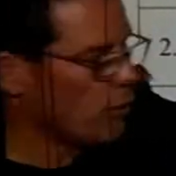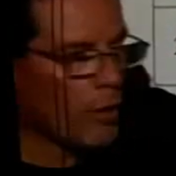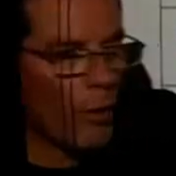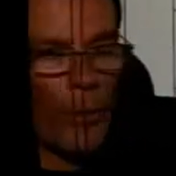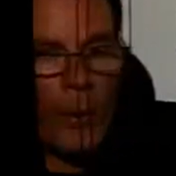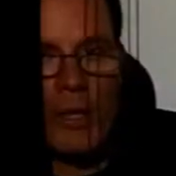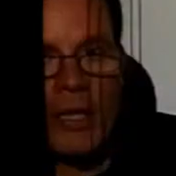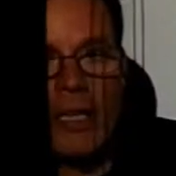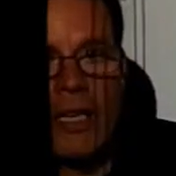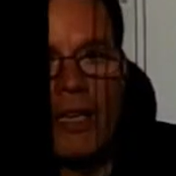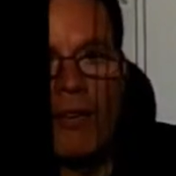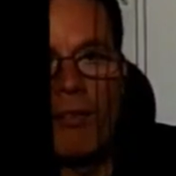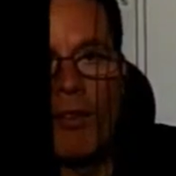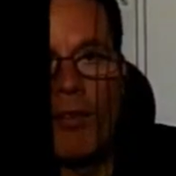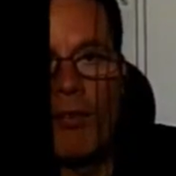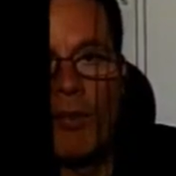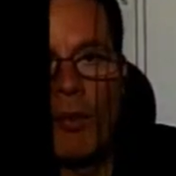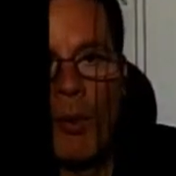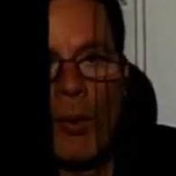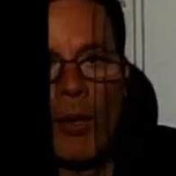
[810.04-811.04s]
is going to give the
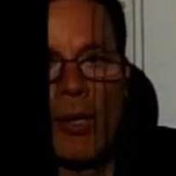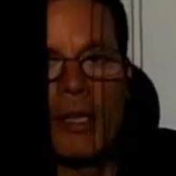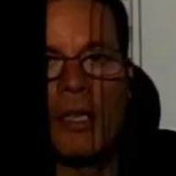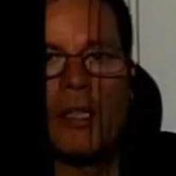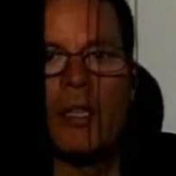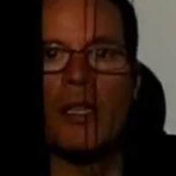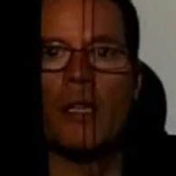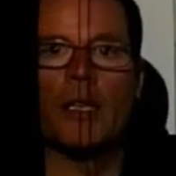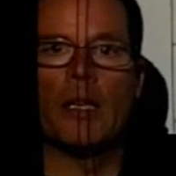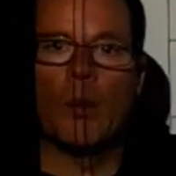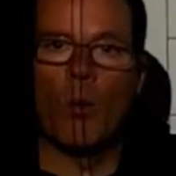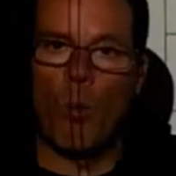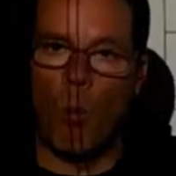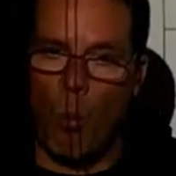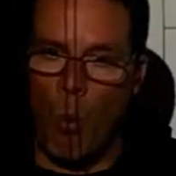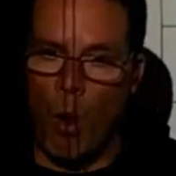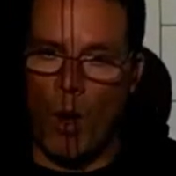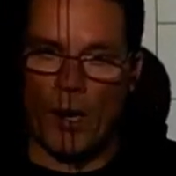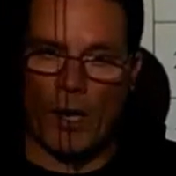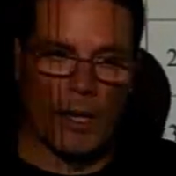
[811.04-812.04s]
fluorine
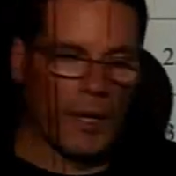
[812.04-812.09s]
1